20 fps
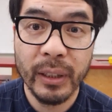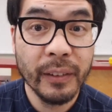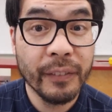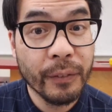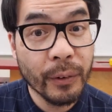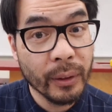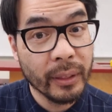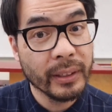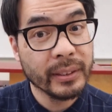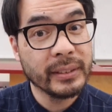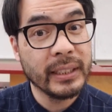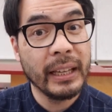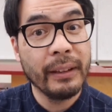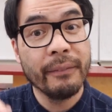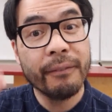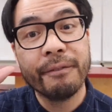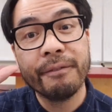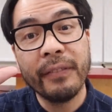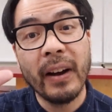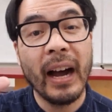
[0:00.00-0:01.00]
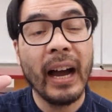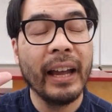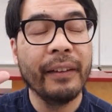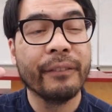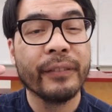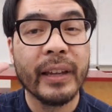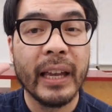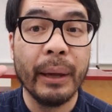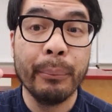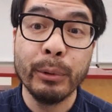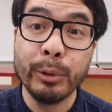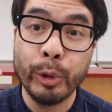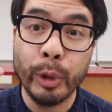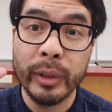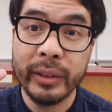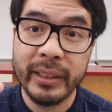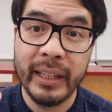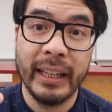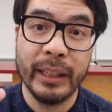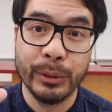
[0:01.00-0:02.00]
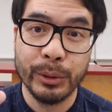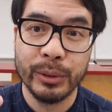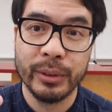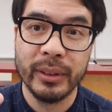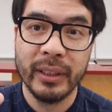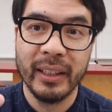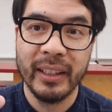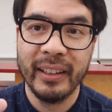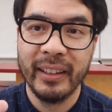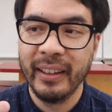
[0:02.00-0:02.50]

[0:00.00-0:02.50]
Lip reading: For the same 5 chemistry tests,